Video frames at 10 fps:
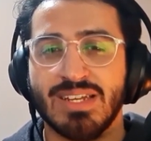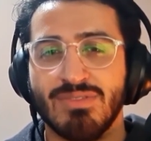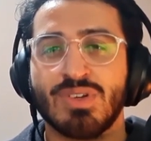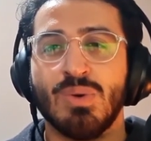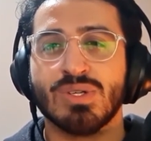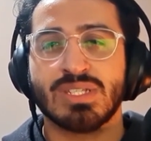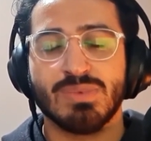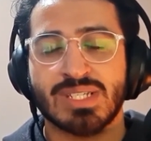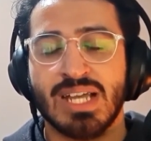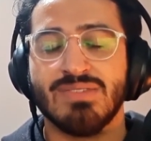and of course it
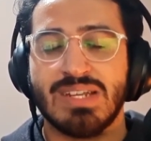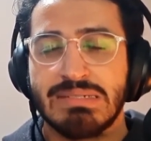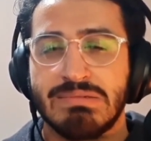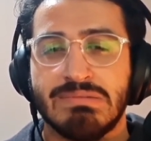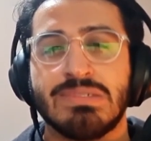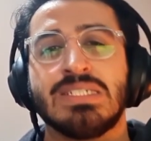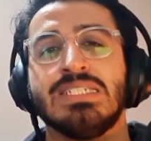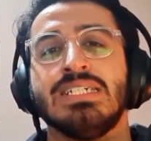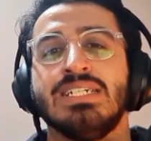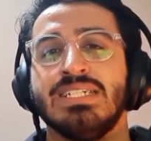was kind of like,
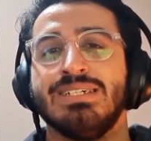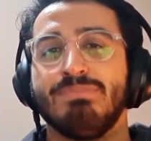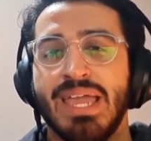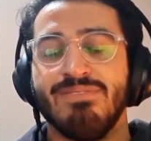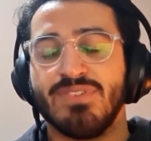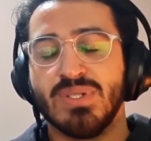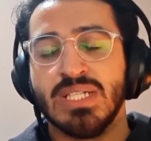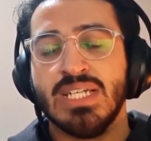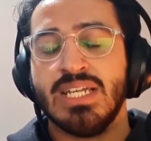oof, painful.